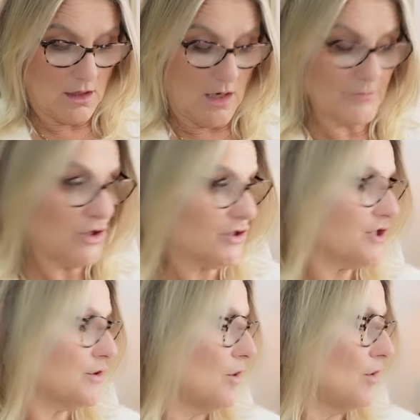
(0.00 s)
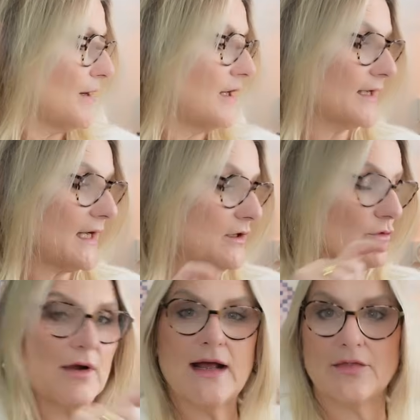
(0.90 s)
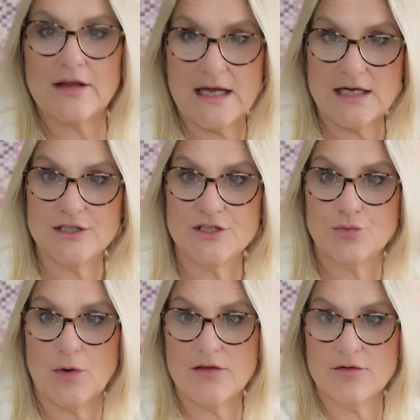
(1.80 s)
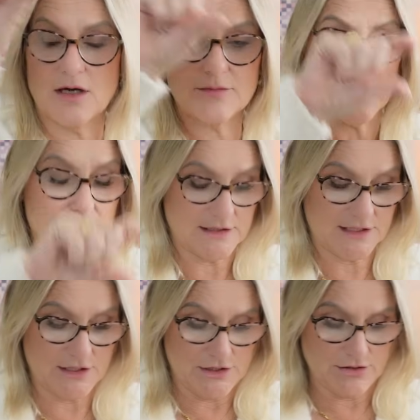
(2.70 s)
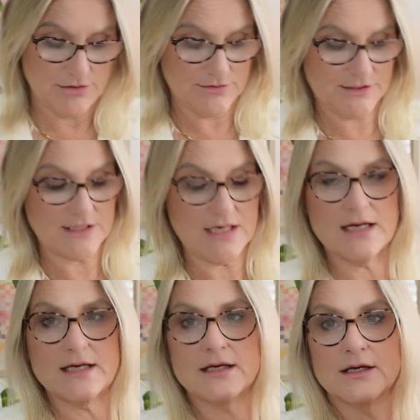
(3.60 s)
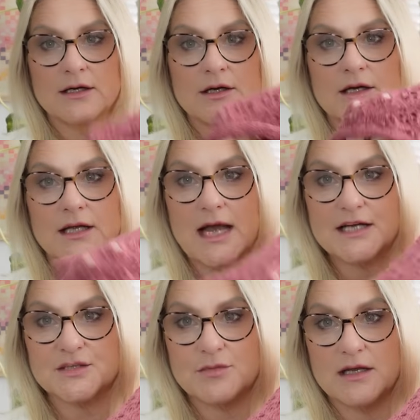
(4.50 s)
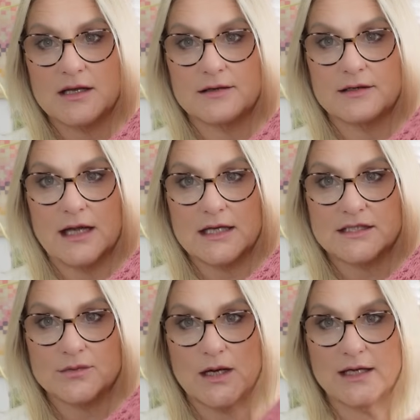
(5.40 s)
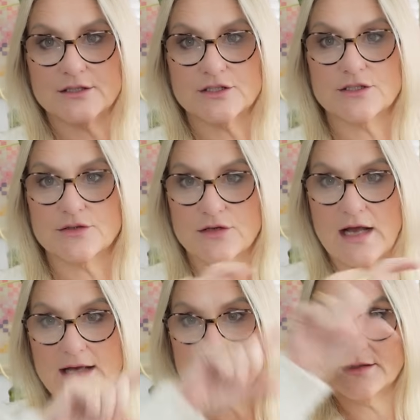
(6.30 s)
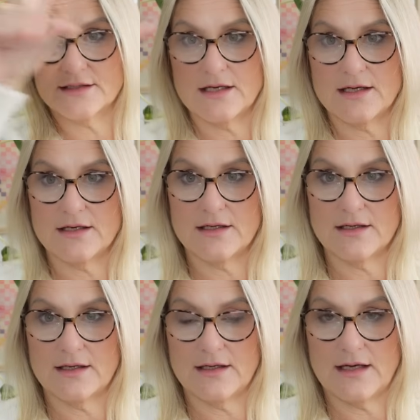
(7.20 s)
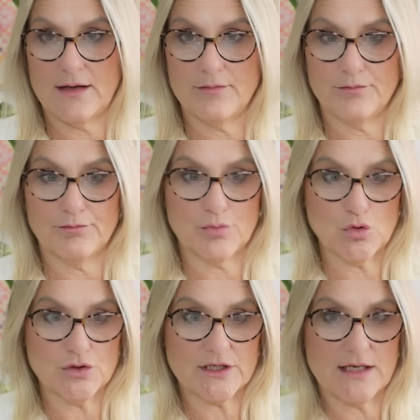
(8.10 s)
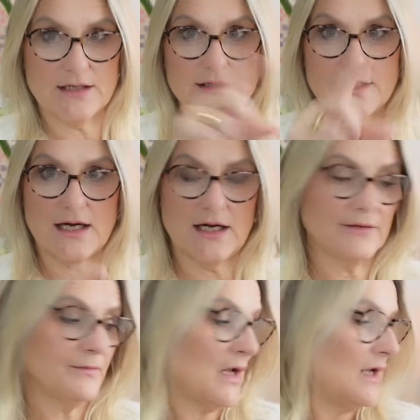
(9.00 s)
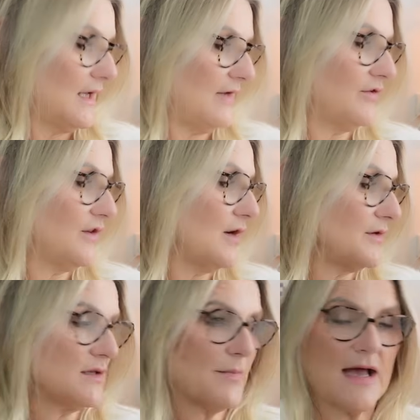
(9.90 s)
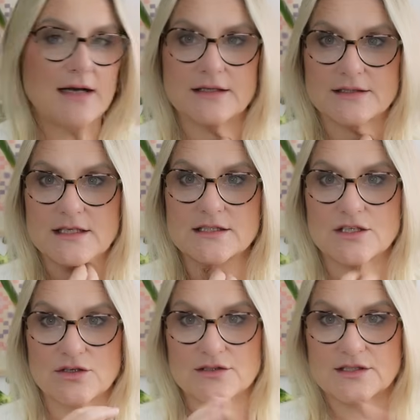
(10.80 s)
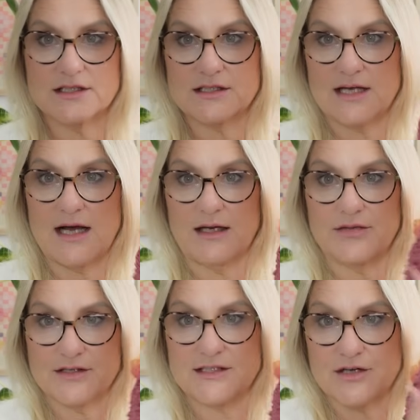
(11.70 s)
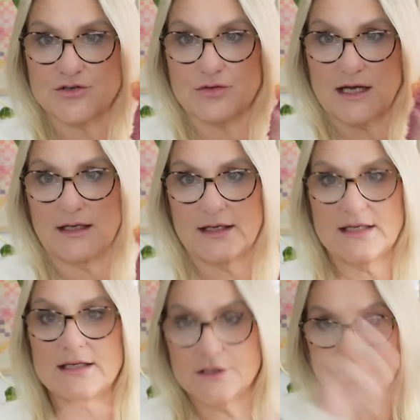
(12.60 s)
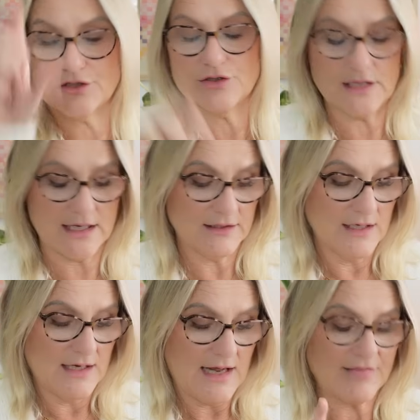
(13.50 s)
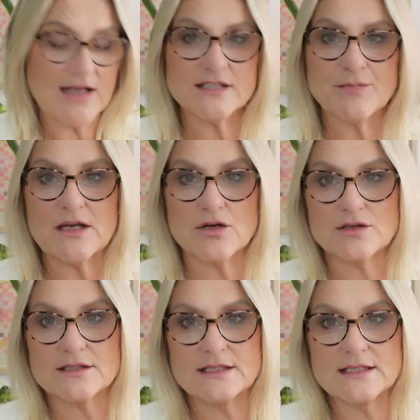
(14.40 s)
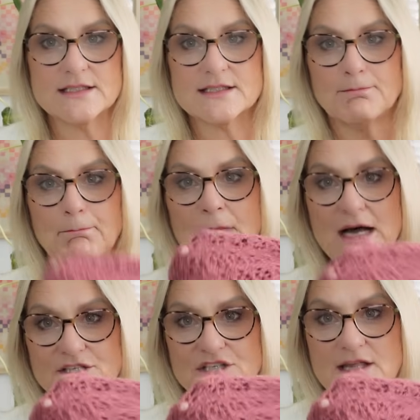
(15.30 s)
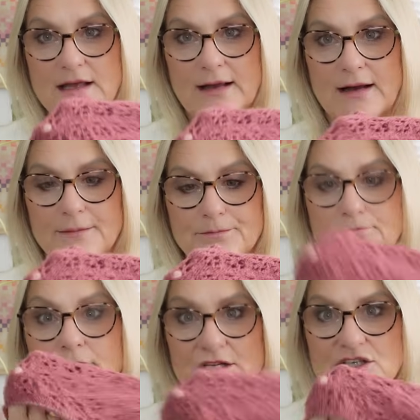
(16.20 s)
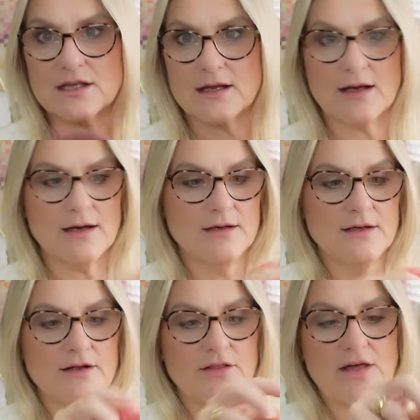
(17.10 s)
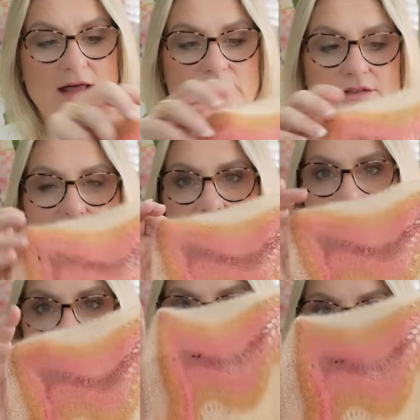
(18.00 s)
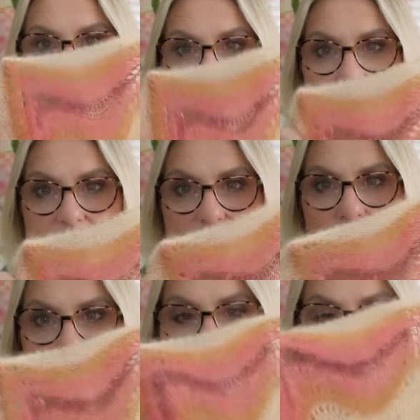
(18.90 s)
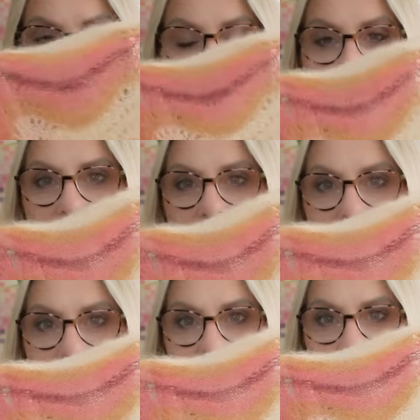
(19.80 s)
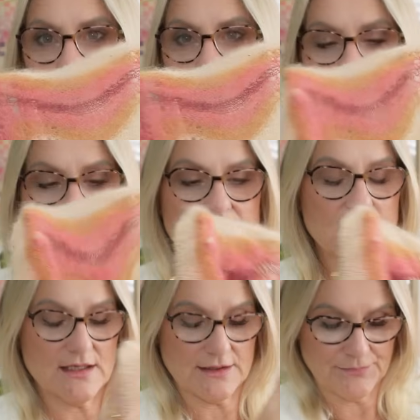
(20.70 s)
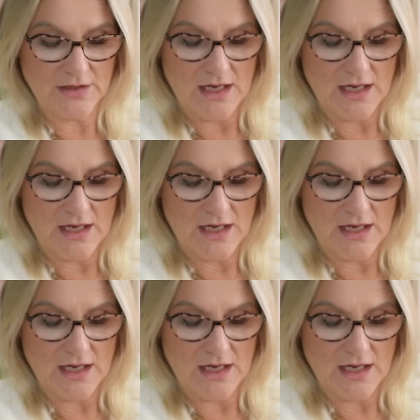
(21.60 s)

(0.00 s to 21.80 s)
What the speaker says: I'm not sure when I get around the edge whether I'm going to use the cashmere lace weight as the border yarn, even though in the pattern it does use this colour, the central colour here, to do that. And that's because this is much thicker than the Kid Silk Haze, the mohair silk blend yarn.